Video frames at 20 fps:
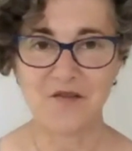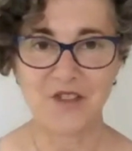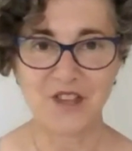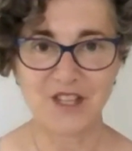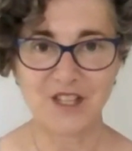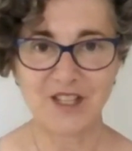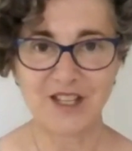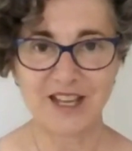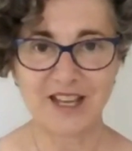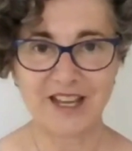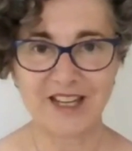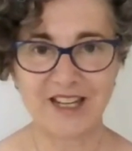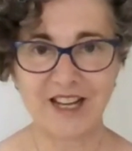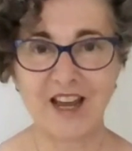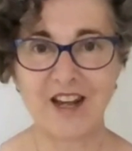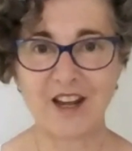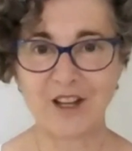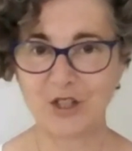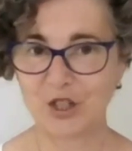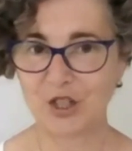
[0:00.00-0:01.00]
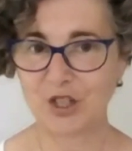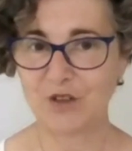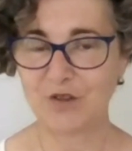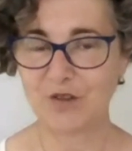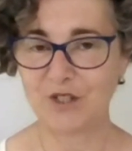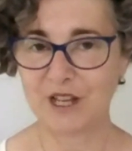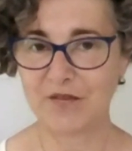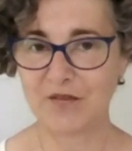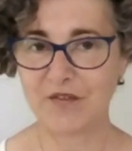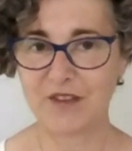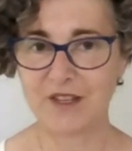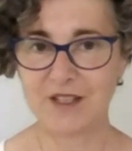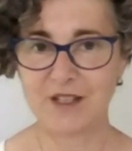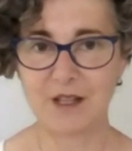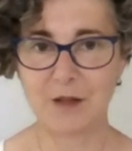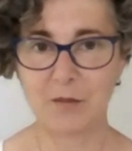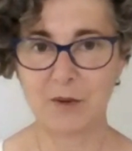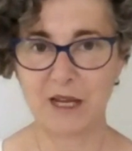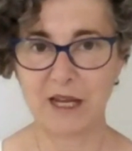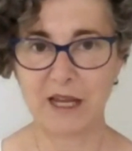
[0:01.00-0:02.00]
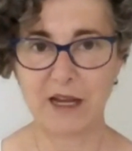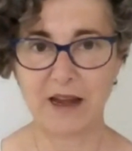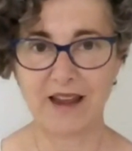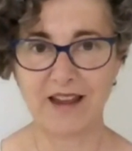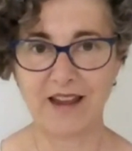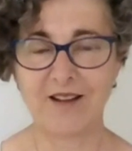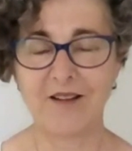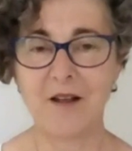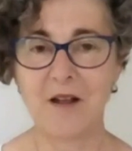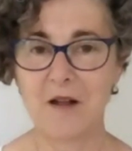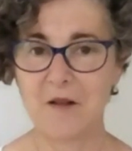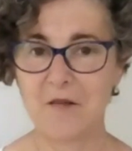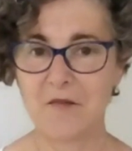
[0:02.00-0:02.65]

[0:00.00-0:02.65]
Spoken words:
This kit, and I should have said this at the beginning,